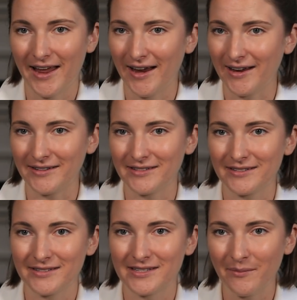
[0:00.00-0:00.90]

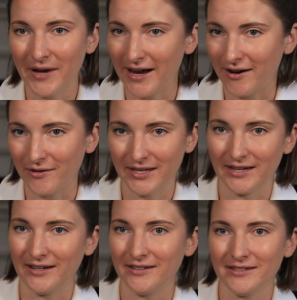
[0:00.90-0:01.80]
And somehow
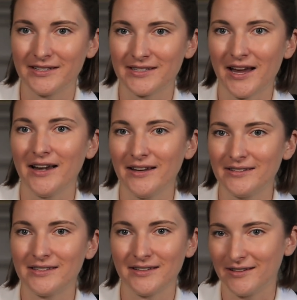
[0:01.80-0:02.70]
they
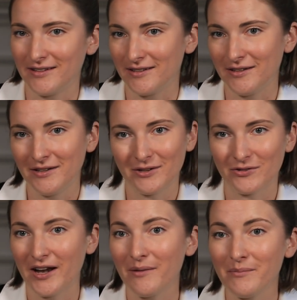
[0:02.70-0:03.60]
decided to
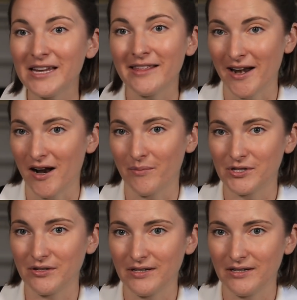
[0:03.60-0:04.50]
grant me that
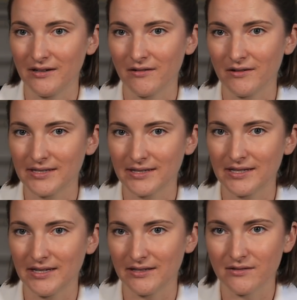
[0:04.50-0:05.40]
opportunity to go to
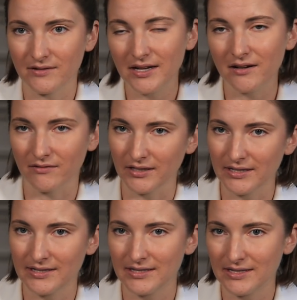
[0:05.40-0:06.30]
succeed. So take it really
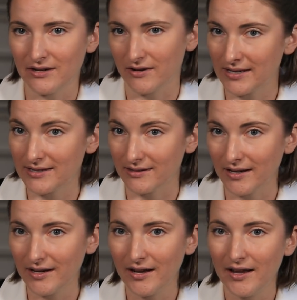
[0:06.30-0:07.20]

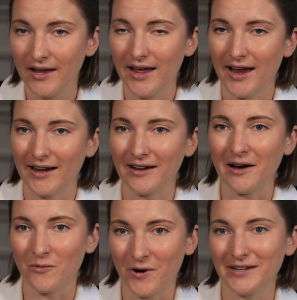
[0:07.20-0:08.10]
seriously, and
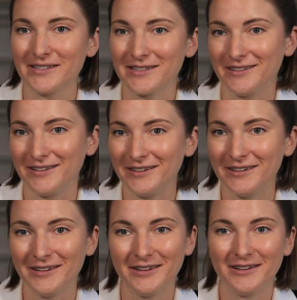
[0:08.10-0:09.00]
I want to
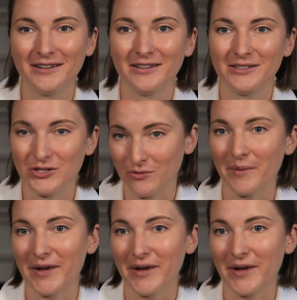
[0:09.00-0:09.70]
do my